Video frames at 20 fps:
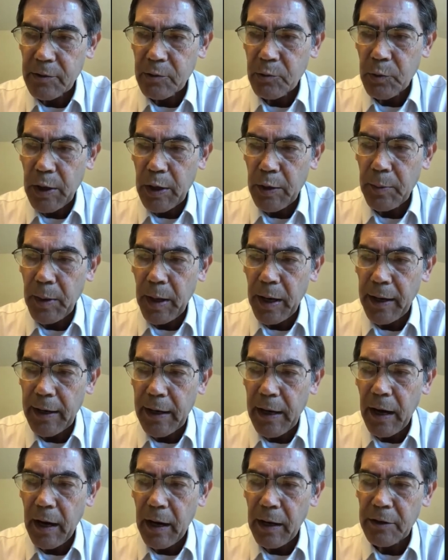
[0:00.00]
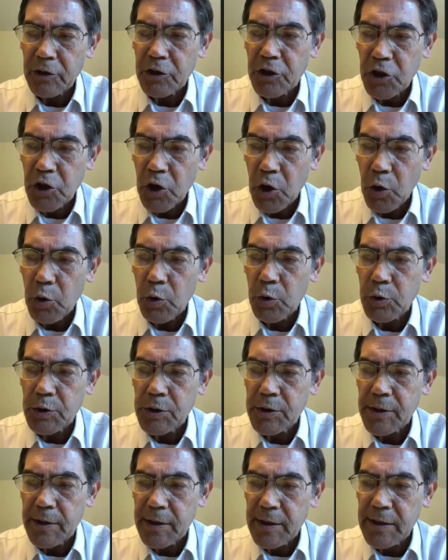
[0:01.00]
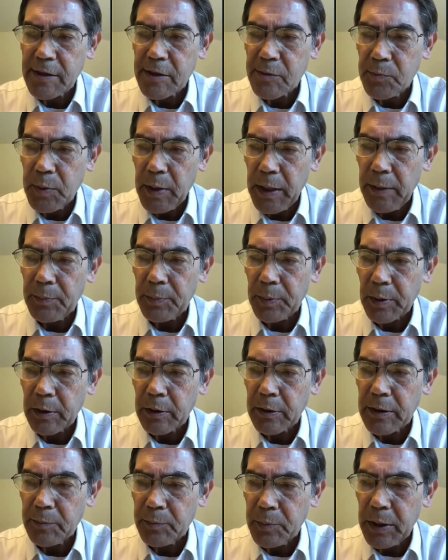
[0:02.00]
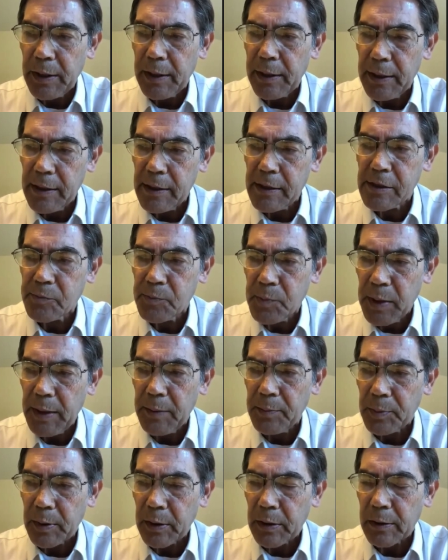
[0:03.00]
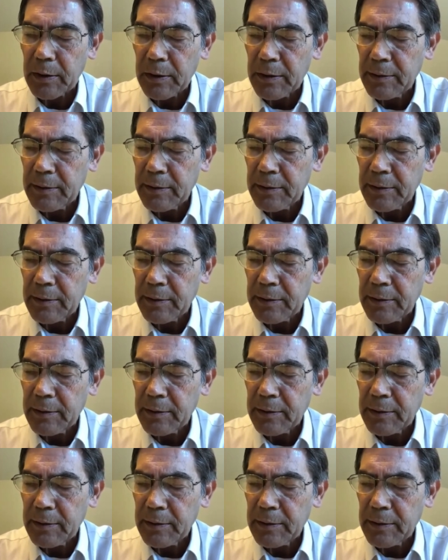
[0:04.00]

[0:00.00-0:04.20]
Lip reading: whereby God chose this people to be his people.